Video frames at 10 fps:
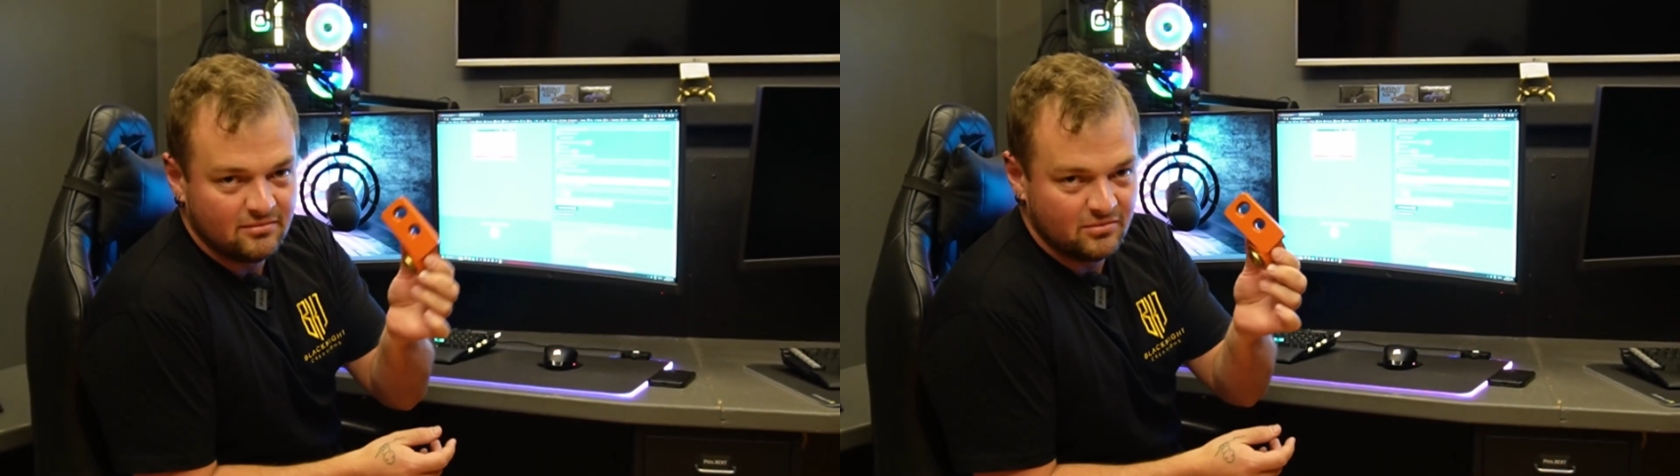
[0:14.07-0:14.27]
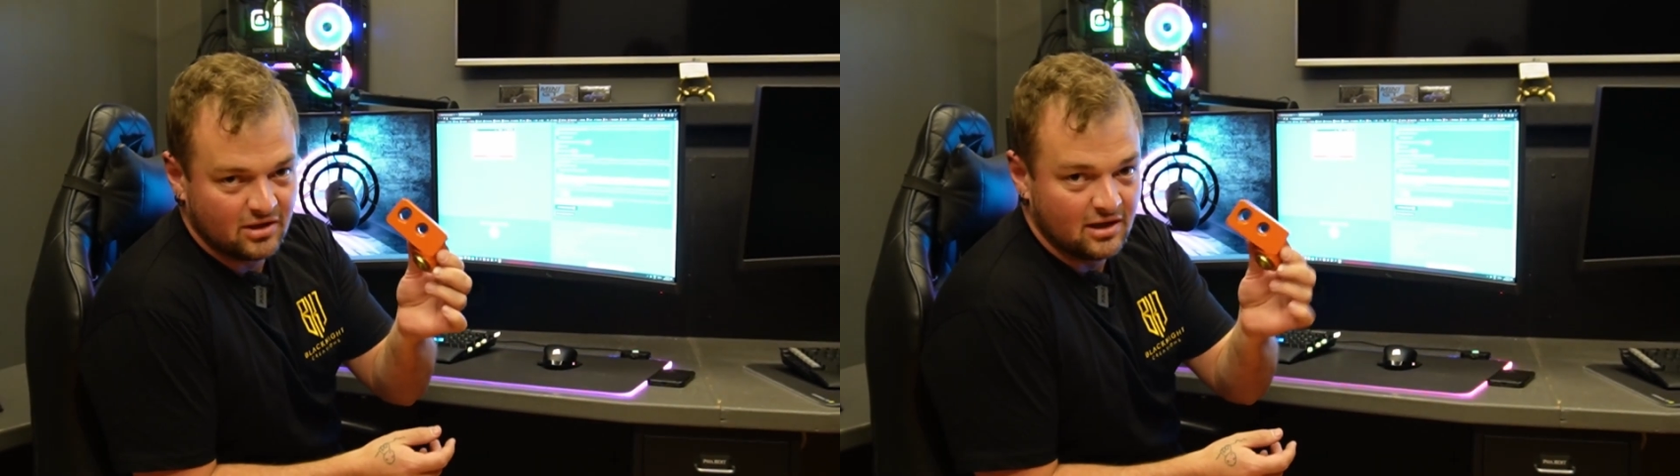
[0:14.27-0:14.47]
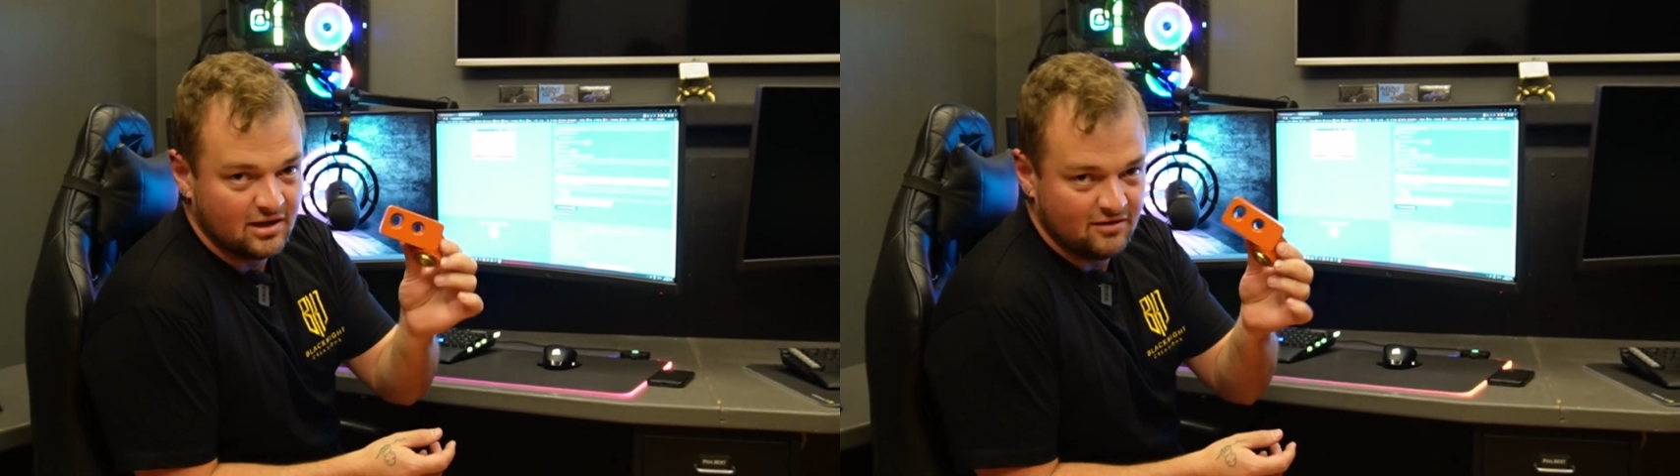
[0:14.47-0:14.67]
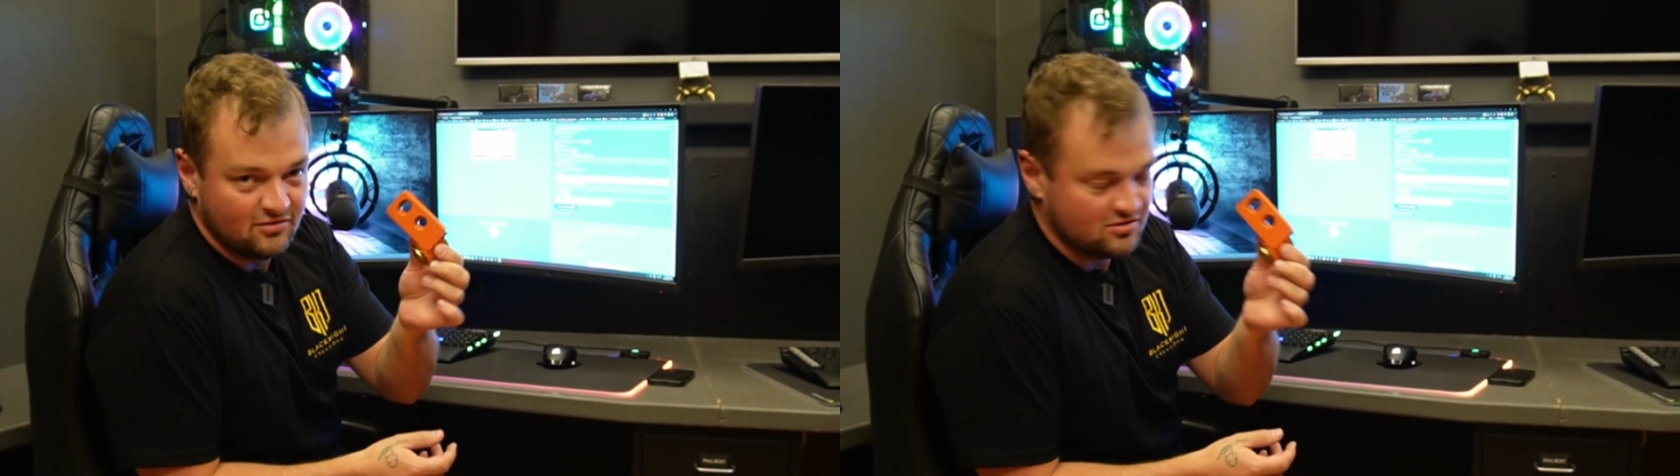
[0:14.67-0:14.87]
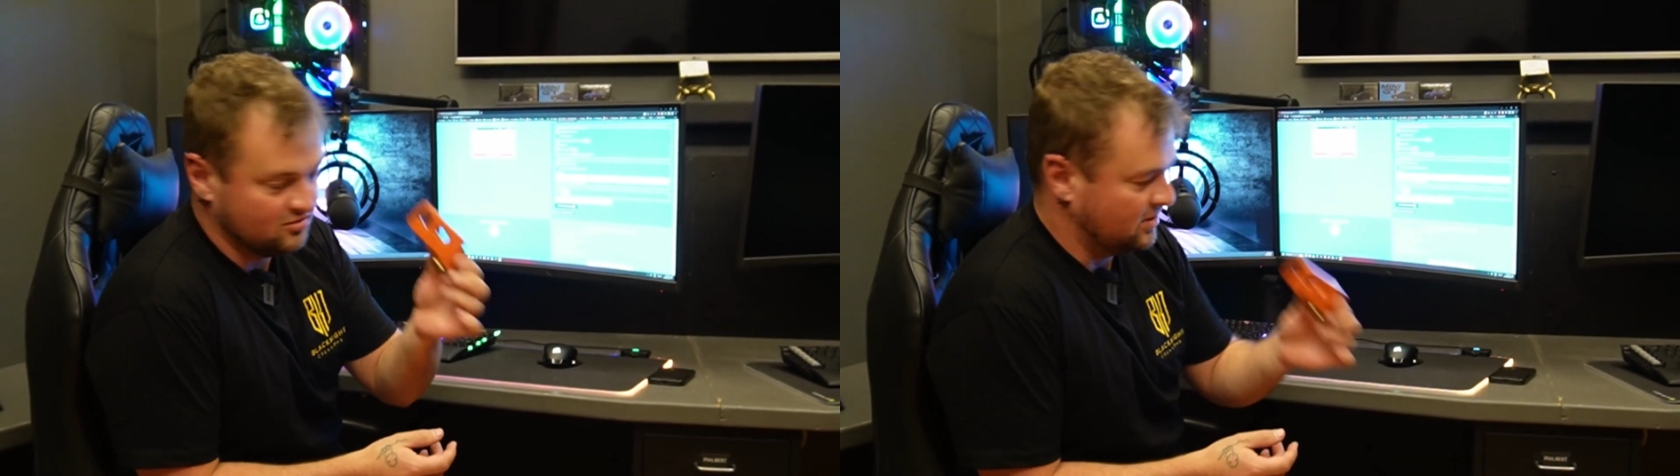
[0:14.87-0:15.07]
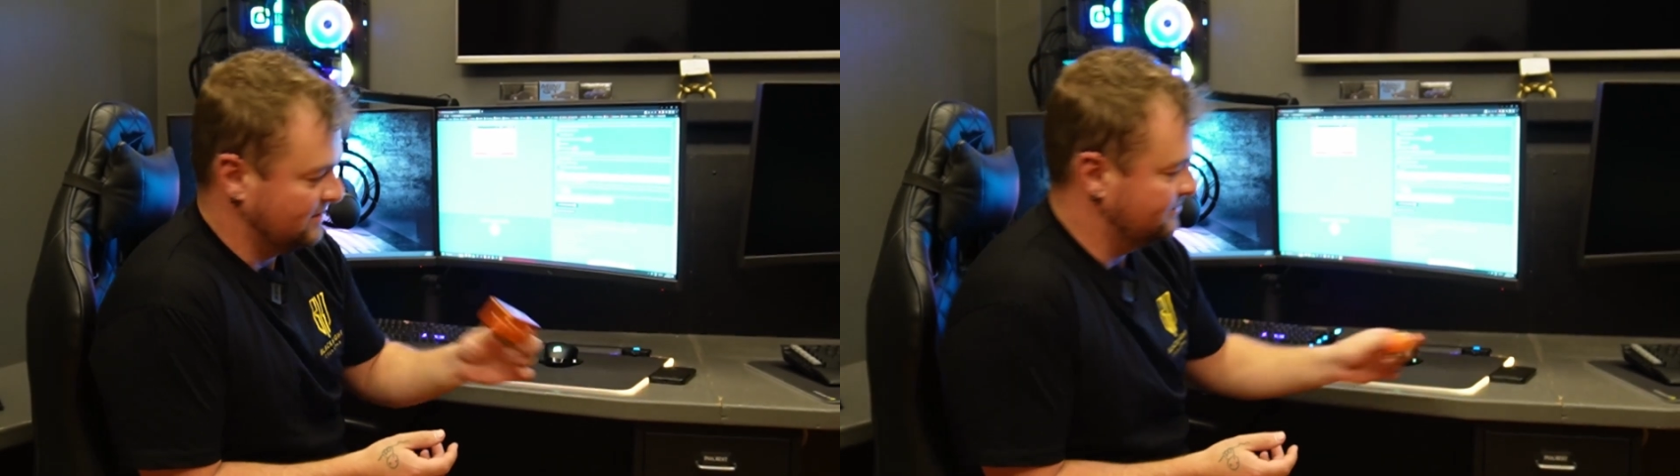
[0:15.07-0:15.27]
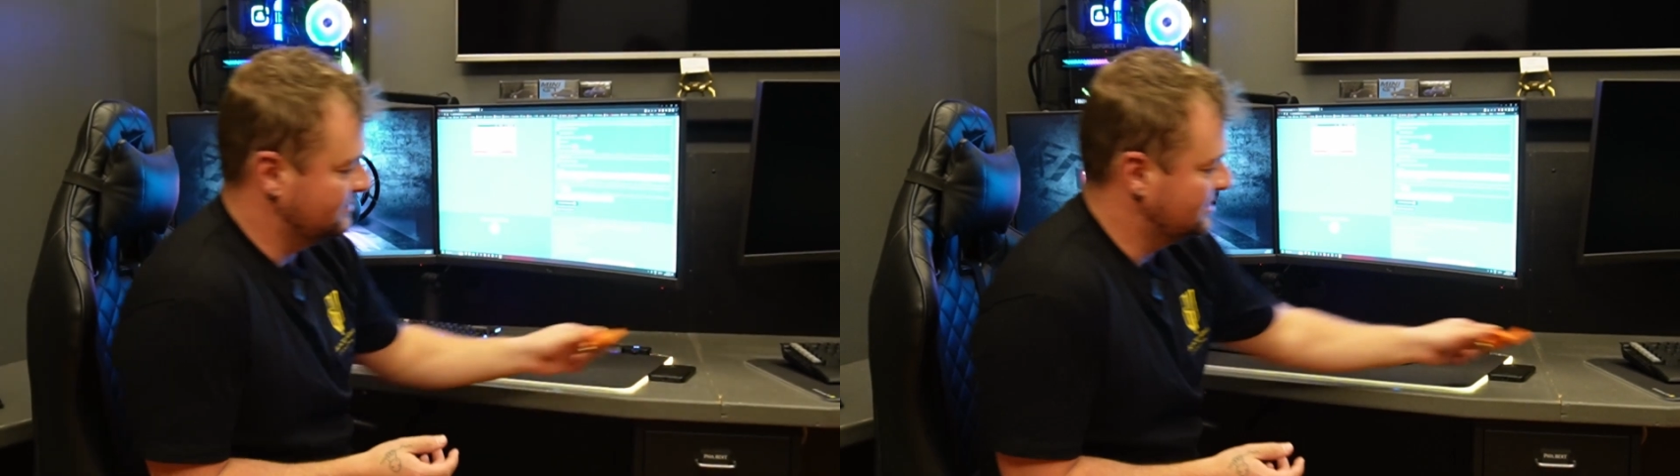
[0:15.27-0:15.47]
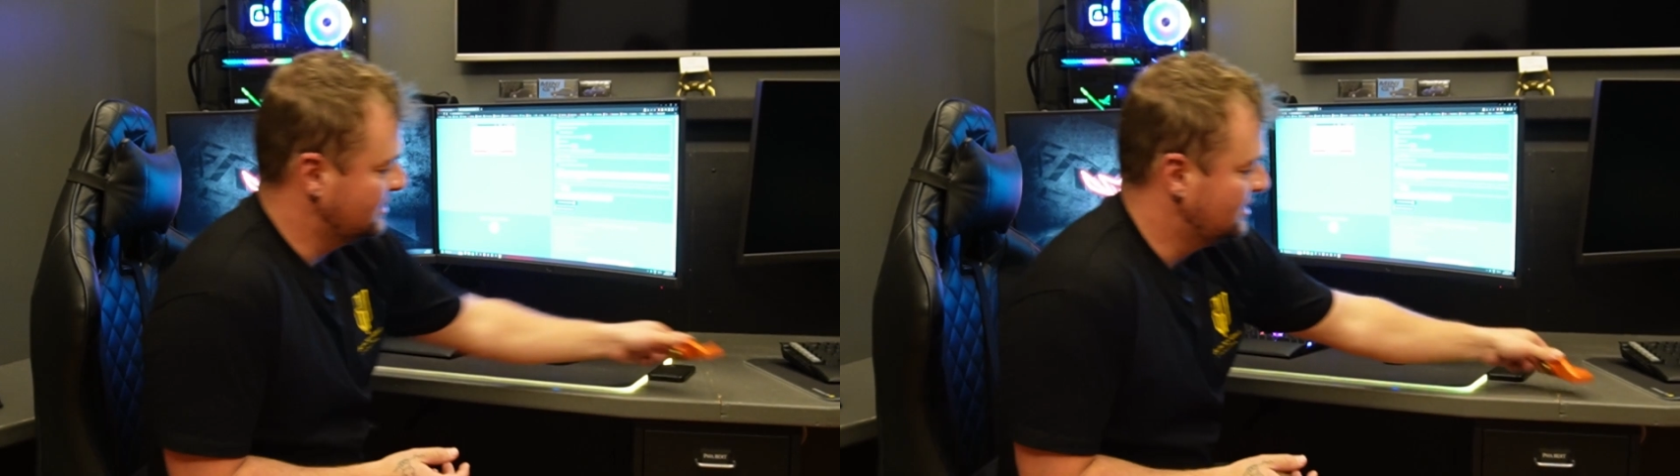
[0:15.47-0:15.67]
I'm not going to give you just one.
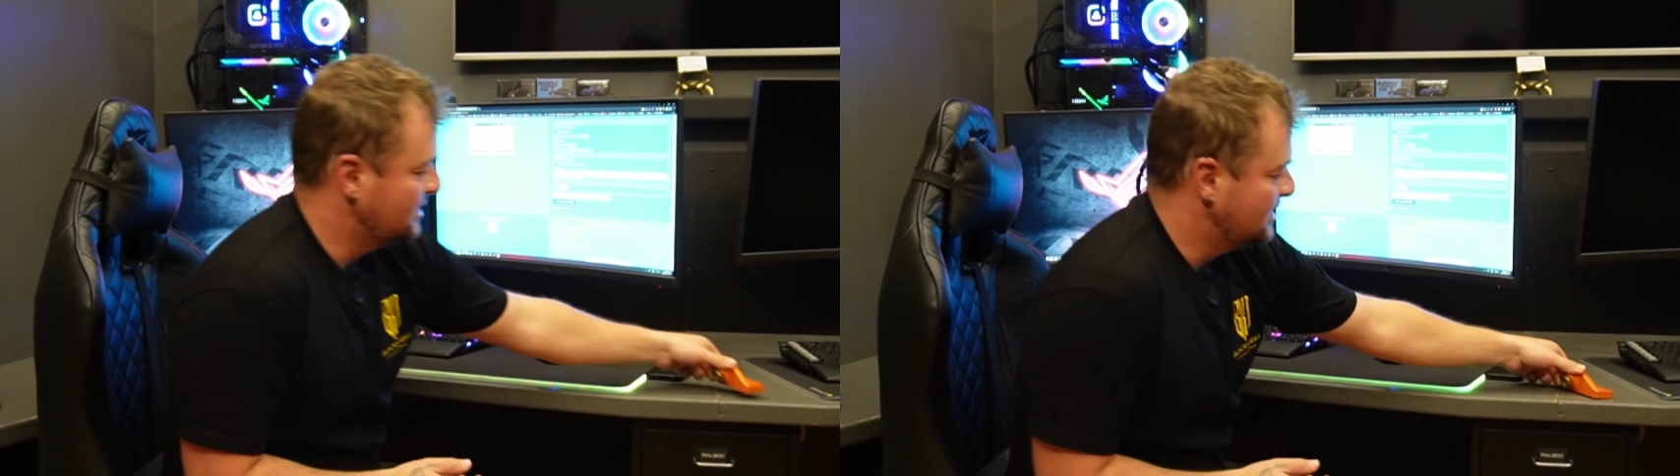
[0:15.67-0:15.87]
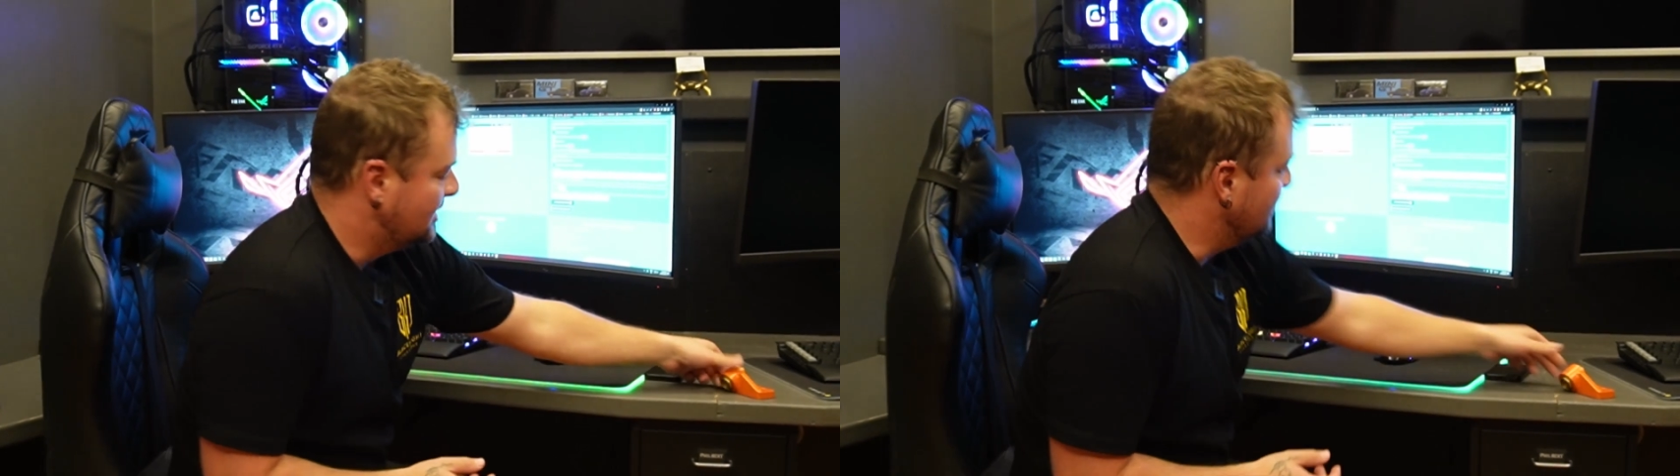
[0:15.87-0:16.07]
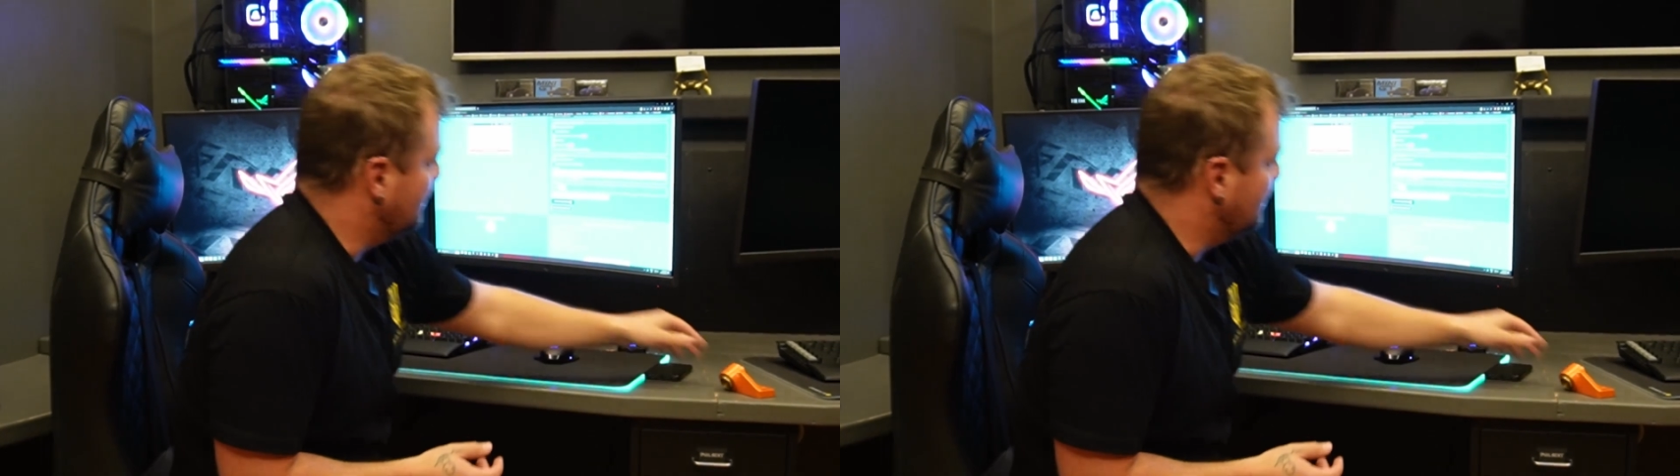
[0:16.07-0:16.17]
All